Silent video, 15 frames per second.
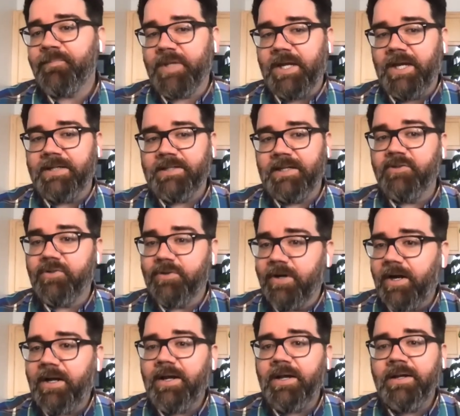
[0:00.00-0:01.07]
Gaetan
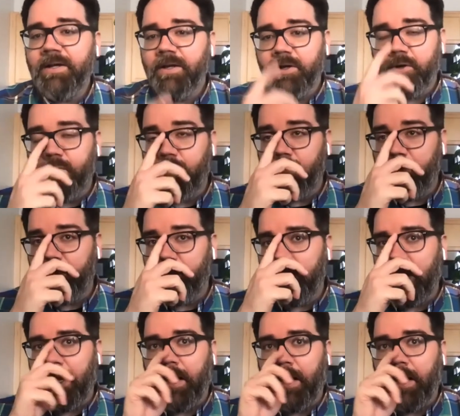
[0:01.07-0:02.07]
Duras, who